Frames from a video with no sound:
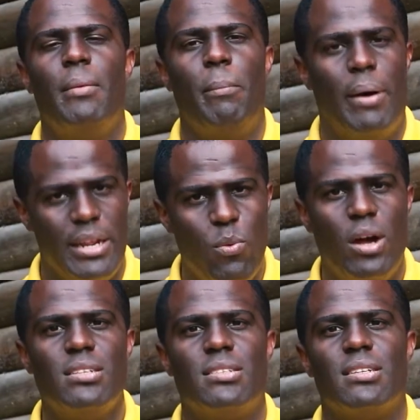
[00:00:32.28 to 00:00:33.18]
but He
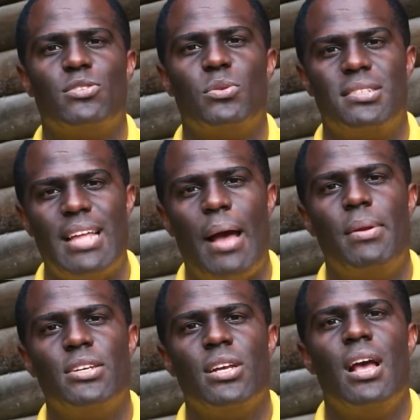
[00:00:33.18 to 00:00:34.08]
wants us to
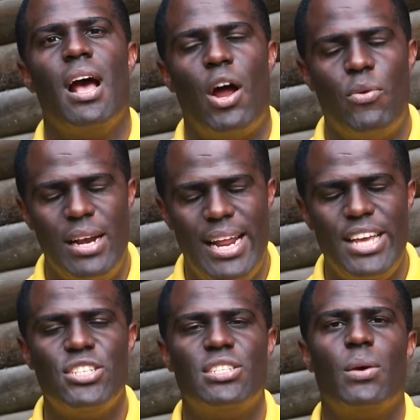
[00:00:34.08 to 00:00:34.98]
establish a
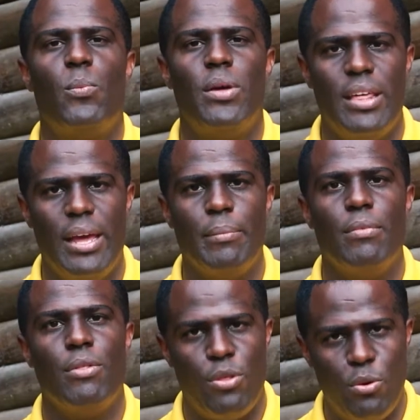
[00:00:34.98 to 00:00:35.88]
relationship with
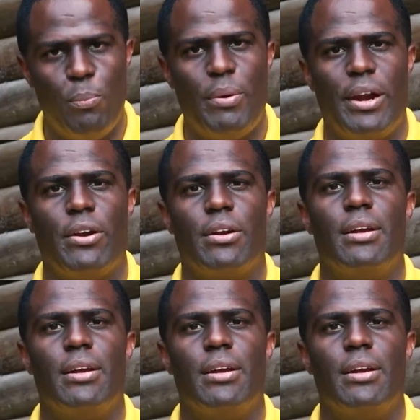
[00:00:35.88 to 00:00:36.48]
Him through prayer.